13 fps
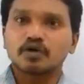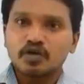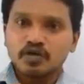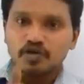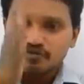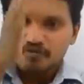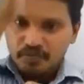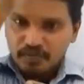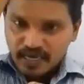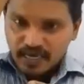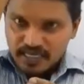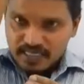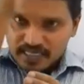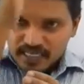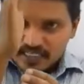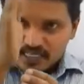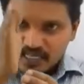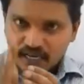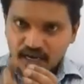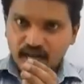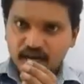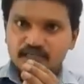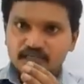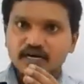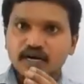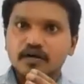If you make a section along the
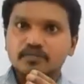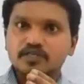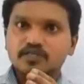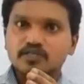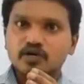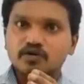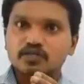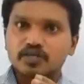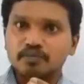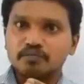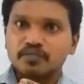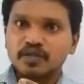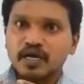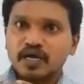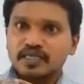corpus callosum,